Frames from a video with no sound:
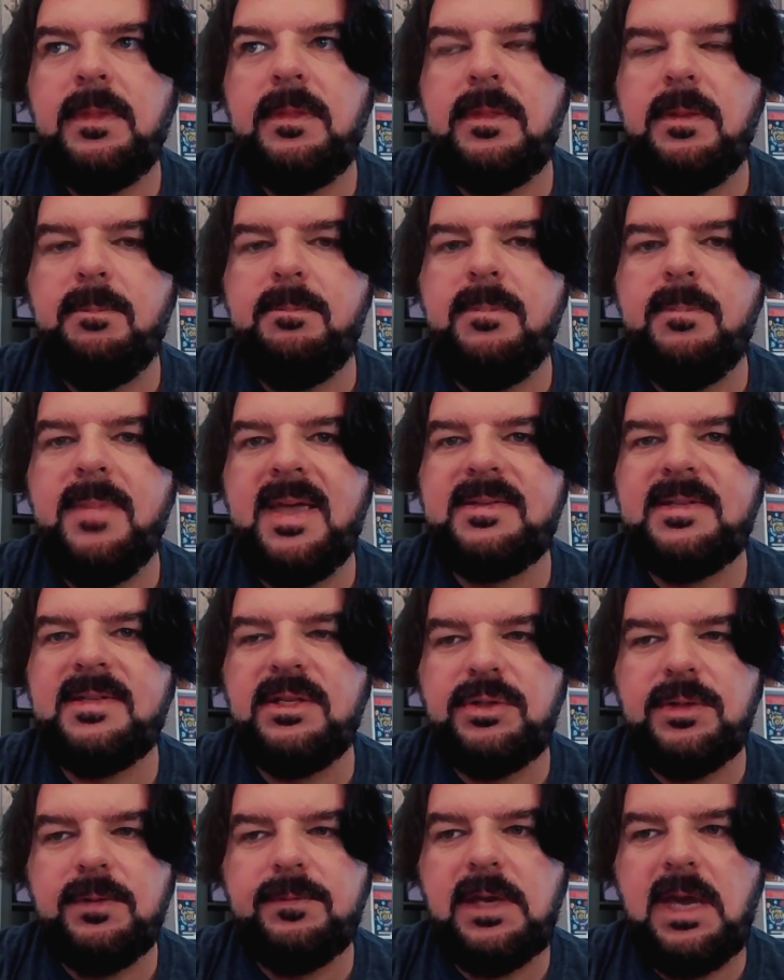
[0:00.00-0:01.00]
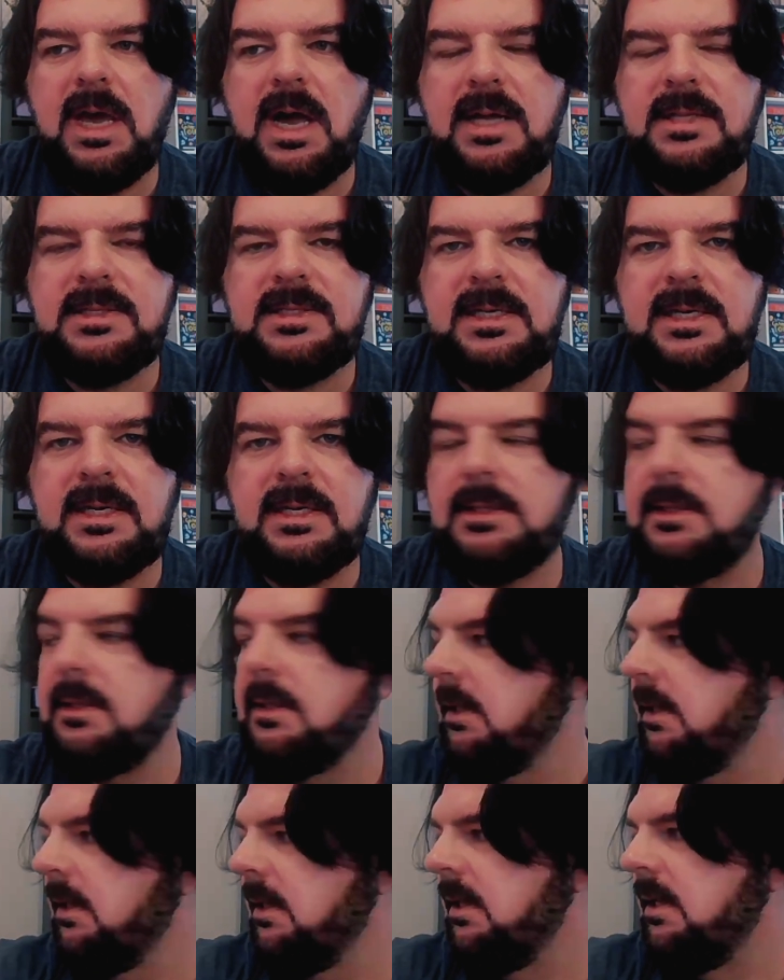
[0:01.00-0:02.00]
the message of the content
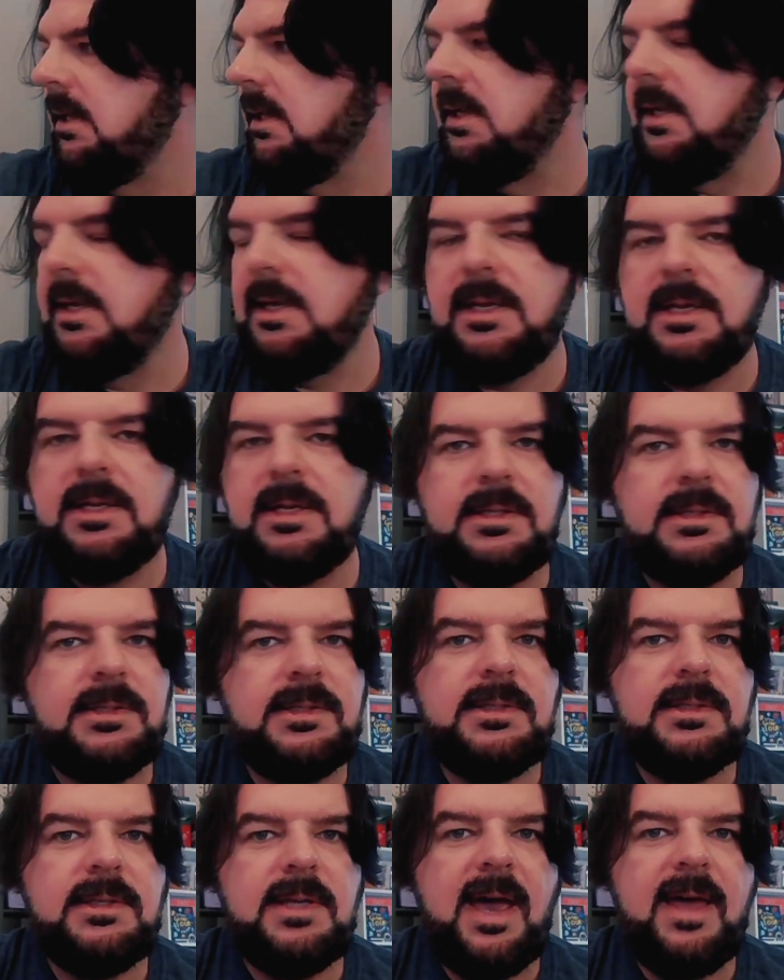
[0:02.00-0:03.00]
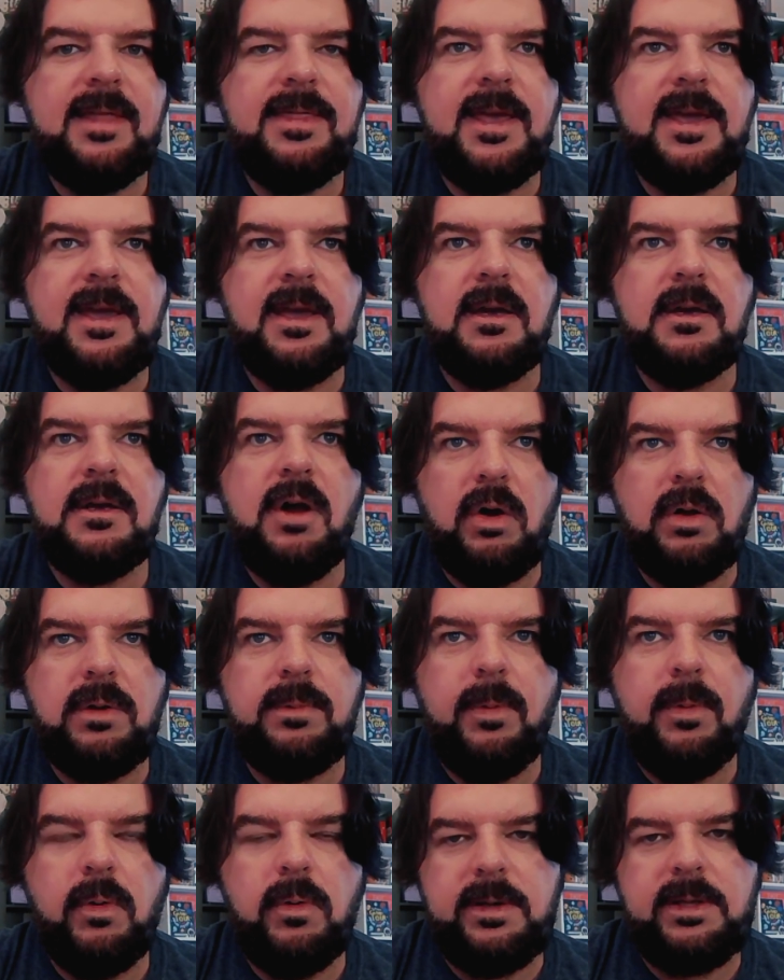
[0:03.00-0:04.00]
is I think
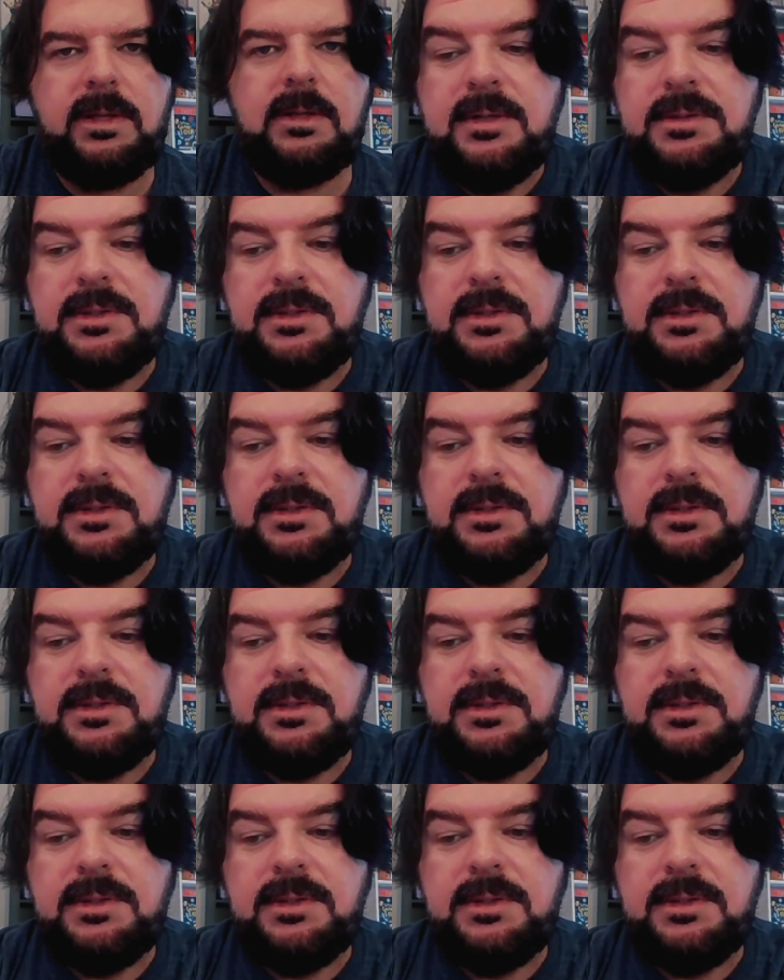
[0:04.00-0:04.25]
on point.